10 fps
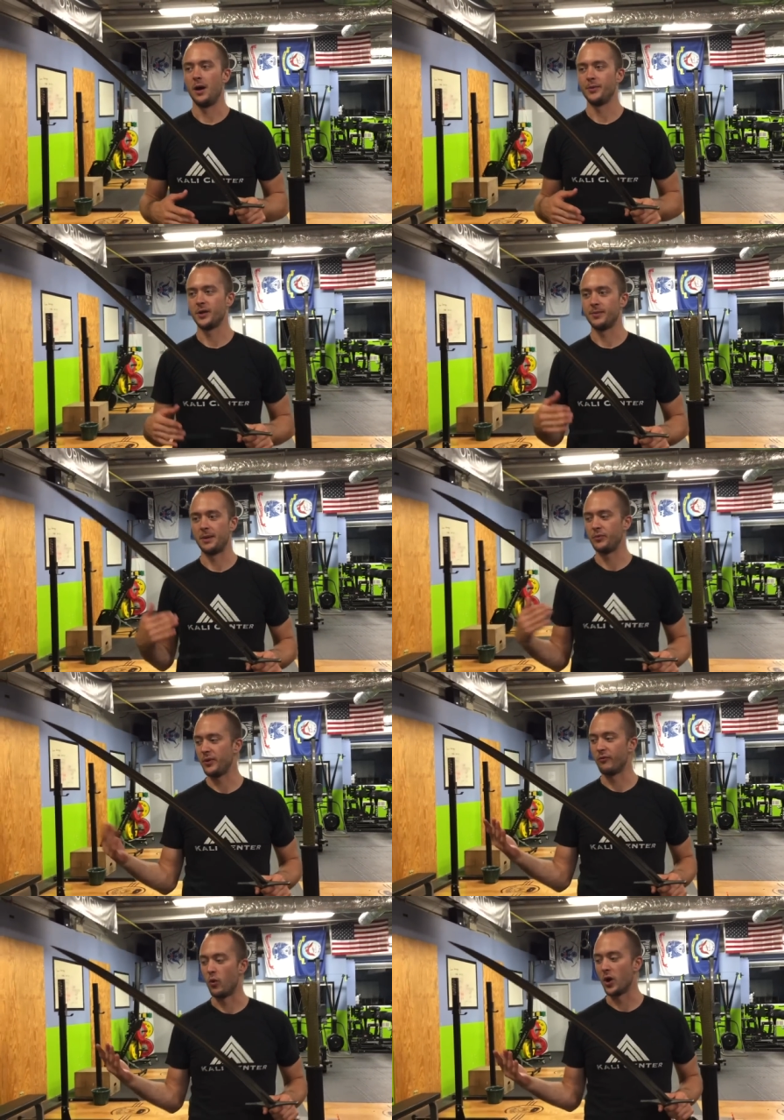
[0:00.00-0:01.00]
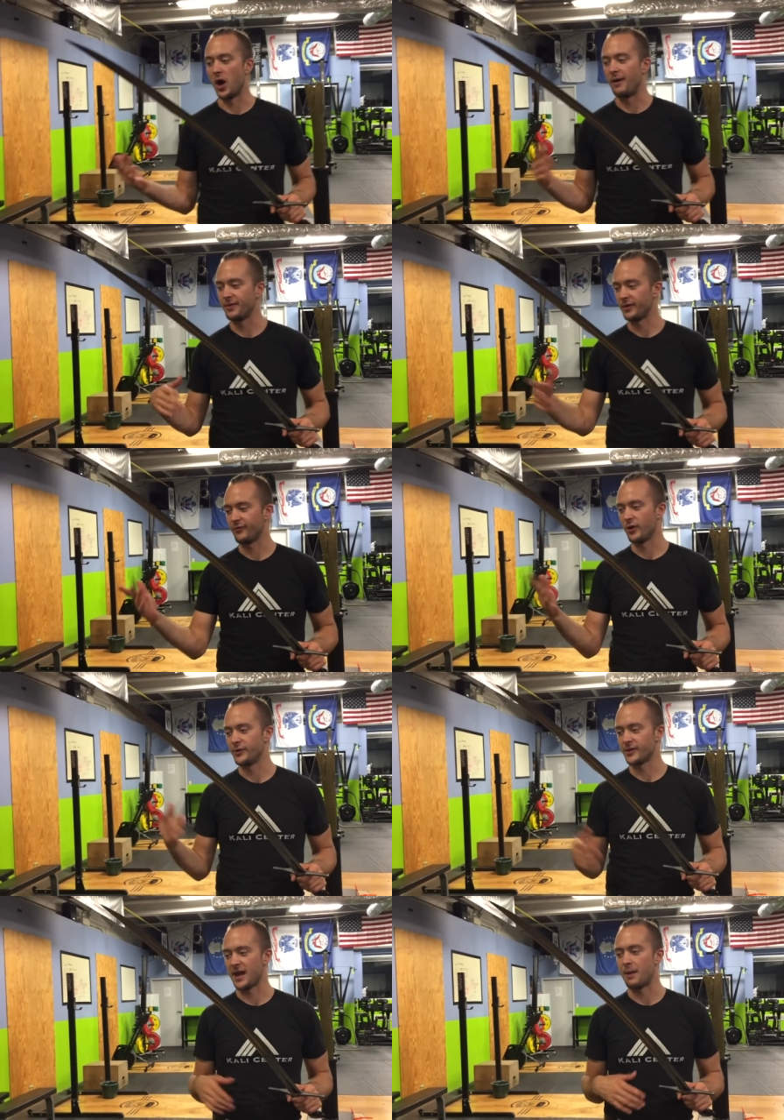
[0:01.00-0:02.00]
Sometimes we have one-offs as far
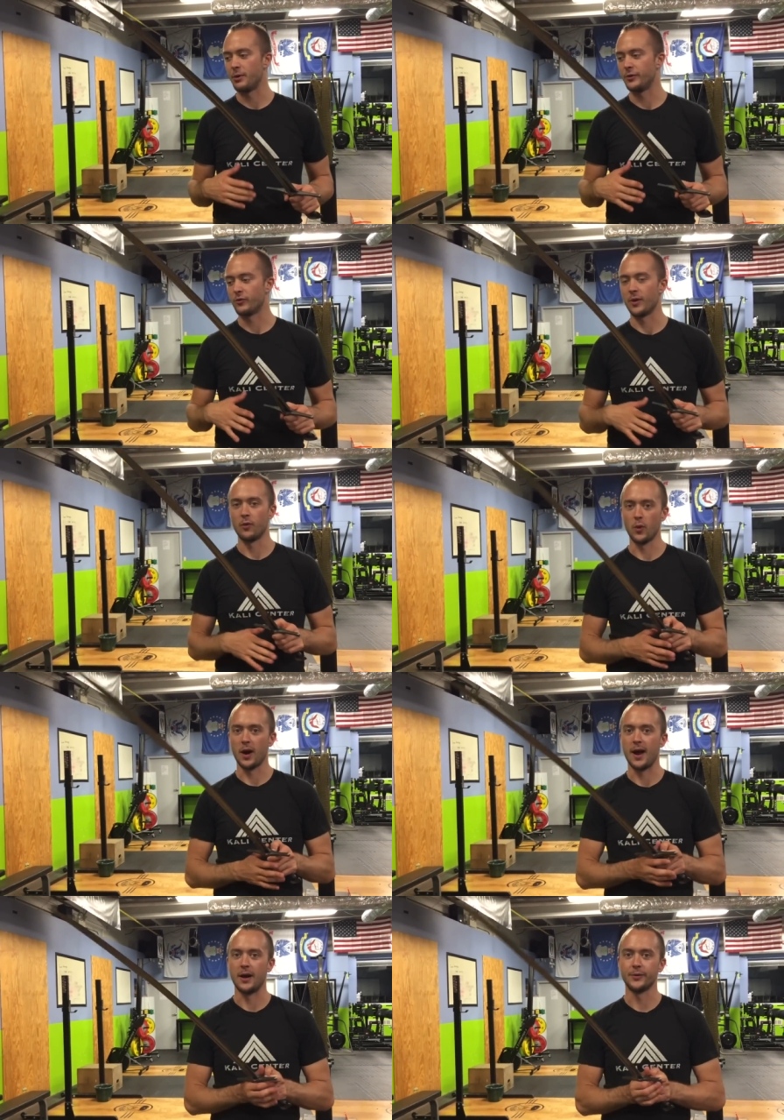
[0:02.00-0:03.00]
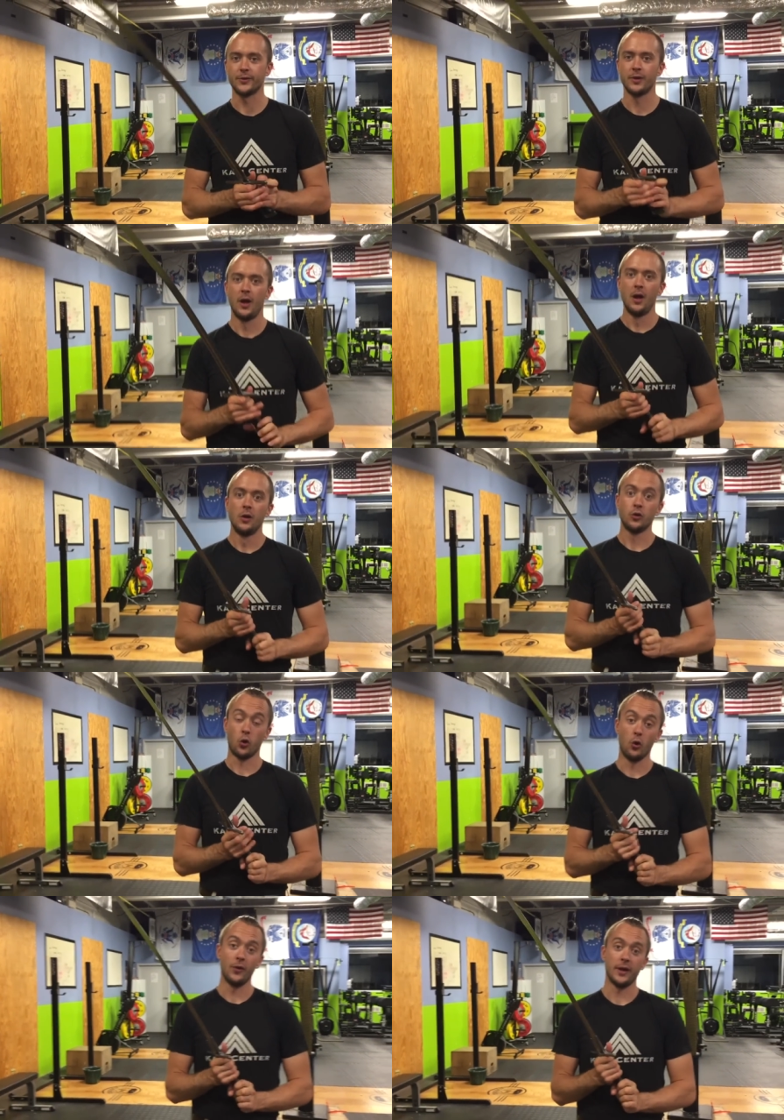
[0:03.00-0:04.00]
as scabbards around the warehouse.
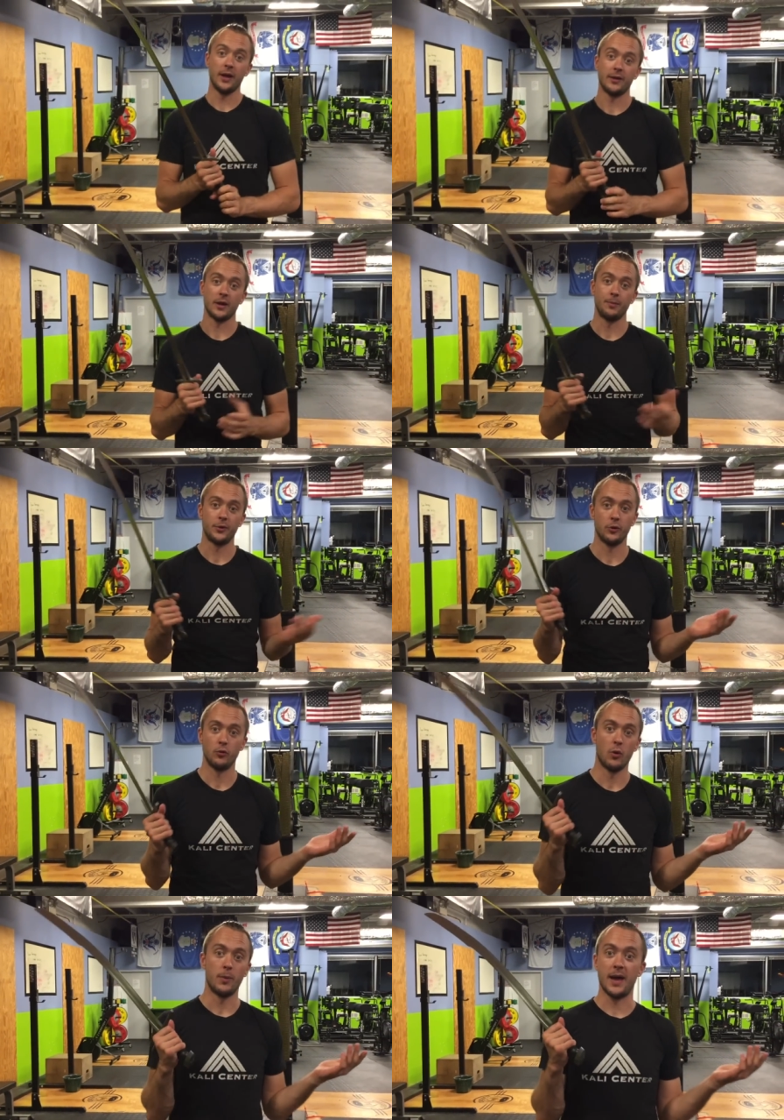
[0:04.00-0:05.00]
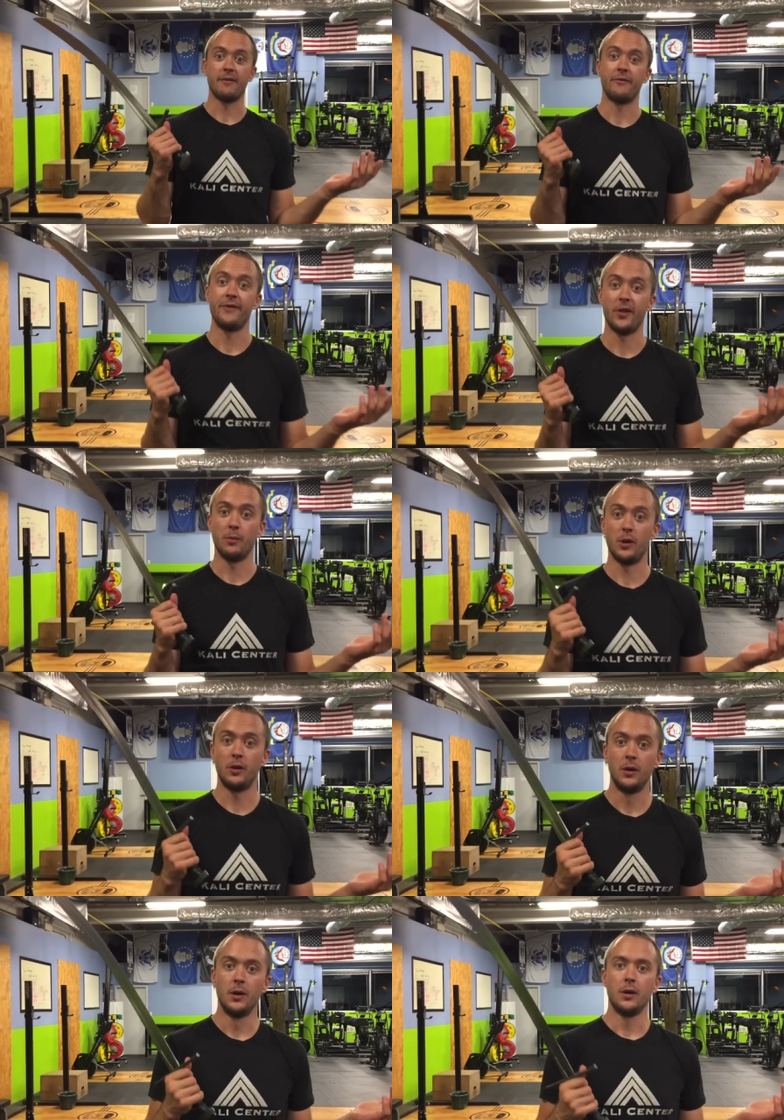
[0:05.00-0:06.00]
Totally is up to what we have
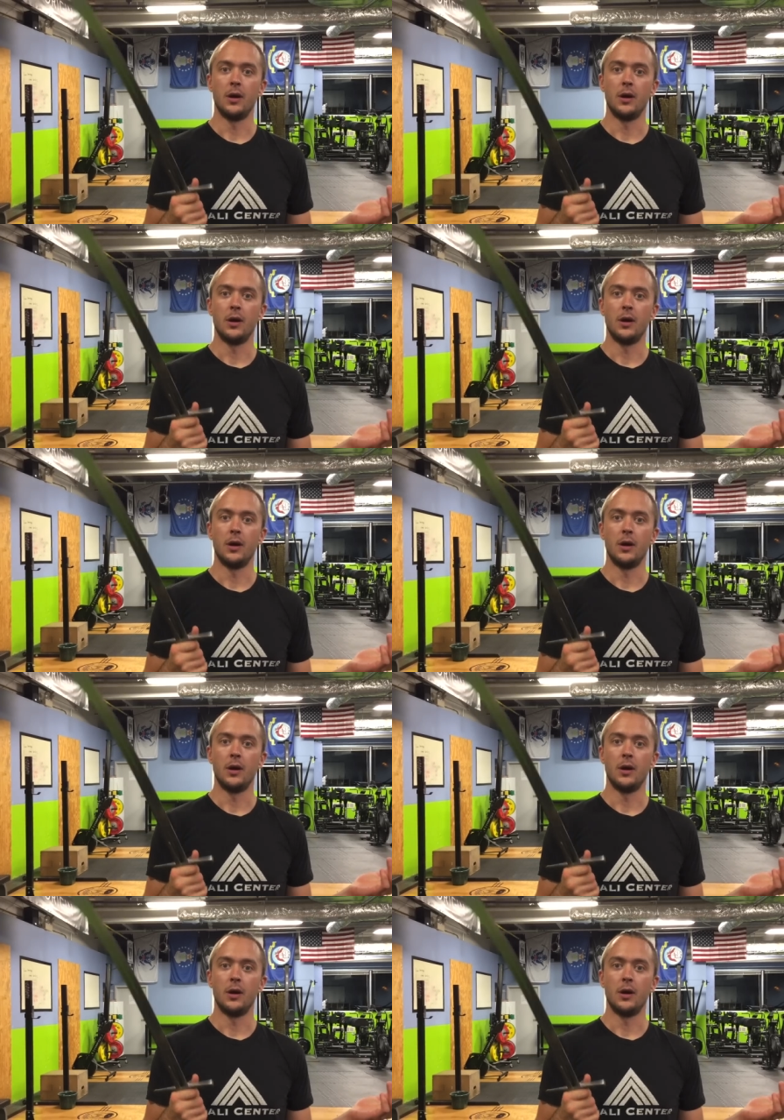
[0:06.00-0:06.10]
available.